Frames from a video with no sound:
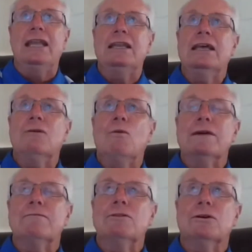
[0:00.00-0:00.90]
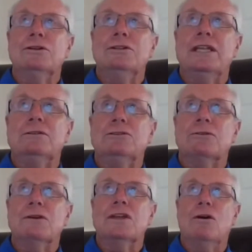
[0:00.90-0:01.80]
And we have learned that
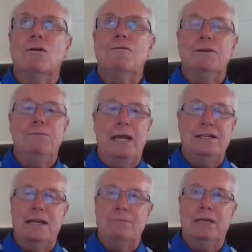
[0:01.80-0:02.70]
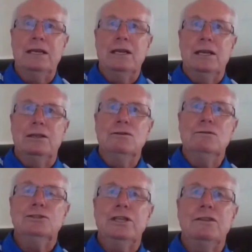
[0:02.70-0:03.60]
during the COVID pandemic,
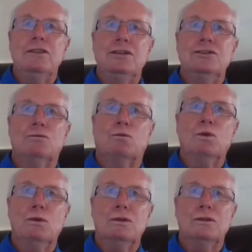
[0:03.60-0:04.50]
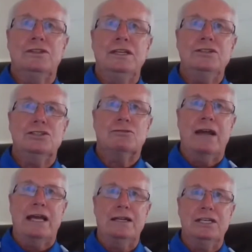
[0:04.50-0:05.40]
using these rules, these
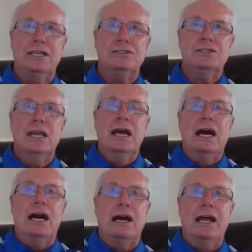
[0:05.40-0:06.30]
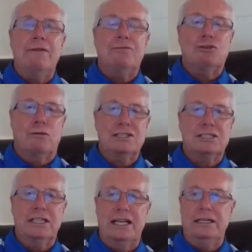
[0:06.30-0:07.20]
strategies have
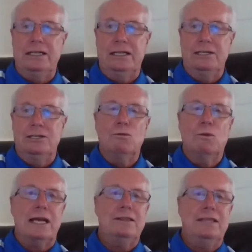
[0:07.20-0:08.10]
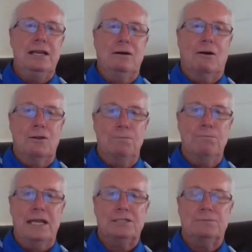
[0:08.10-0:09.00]
translated into what I think are
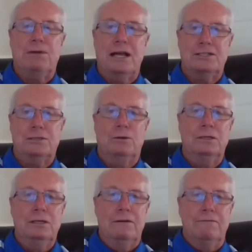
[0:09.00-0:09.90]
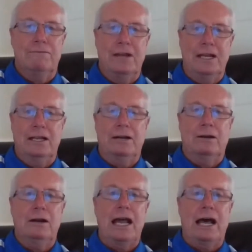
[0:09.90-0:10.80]
the best possible
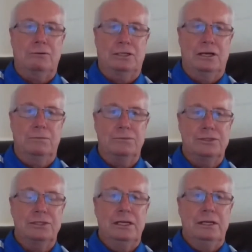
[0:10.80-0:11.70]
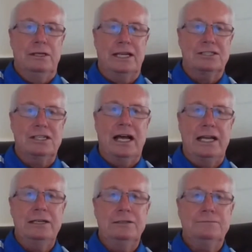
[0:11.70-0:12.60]
ventilator outcomes. Next
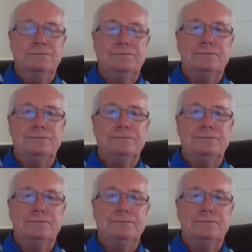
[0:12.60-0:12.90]
slide.